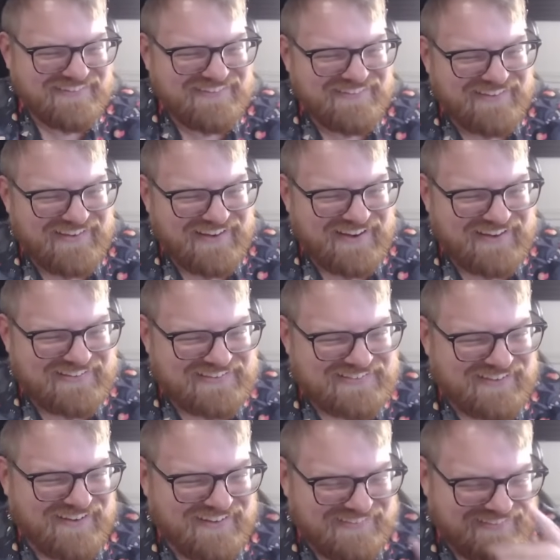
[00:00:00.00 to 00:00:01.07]
And he's
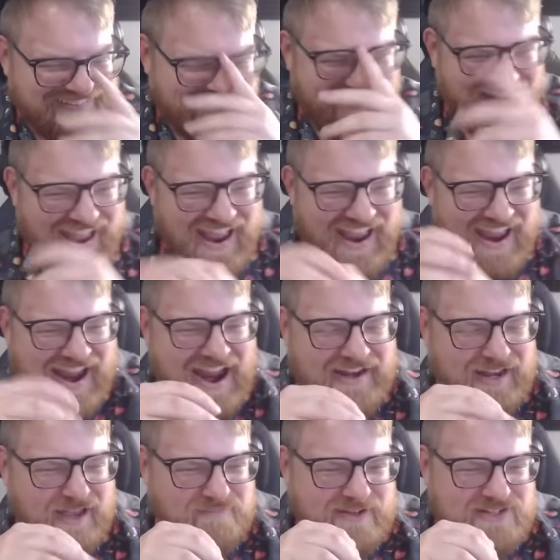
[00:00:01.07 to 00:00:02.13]
gone. Yeah, and
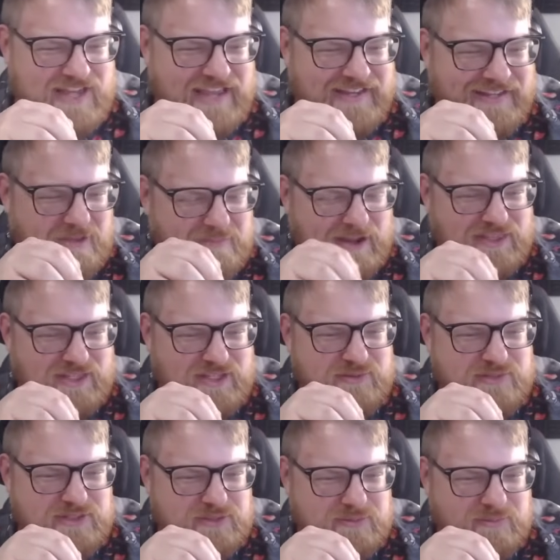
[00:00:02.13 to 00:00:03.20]
I've been taken out by the
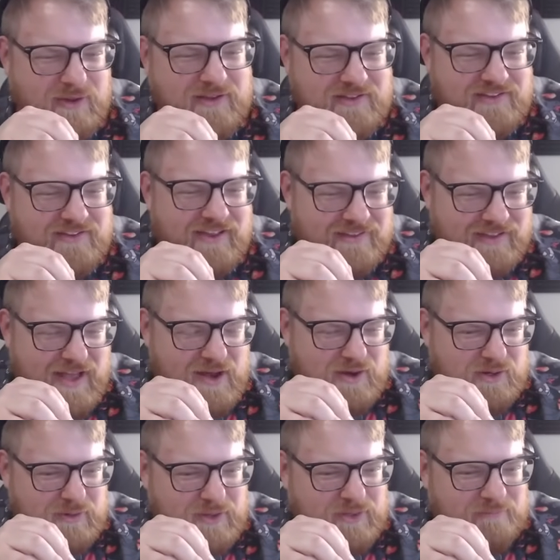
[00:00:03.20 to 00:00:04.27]
YouTube
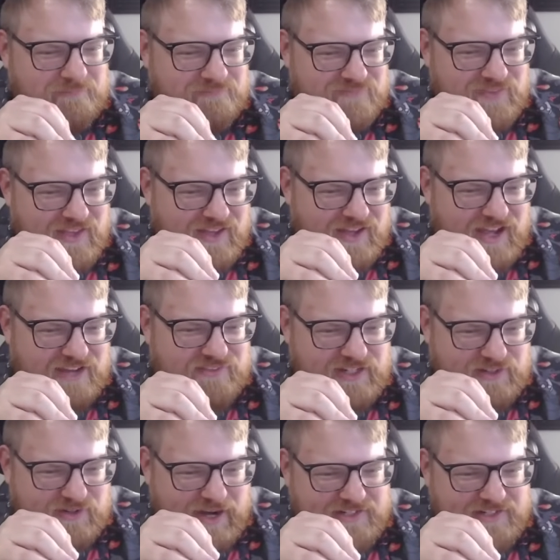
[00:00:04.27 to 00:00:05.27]
algorithm. I have a great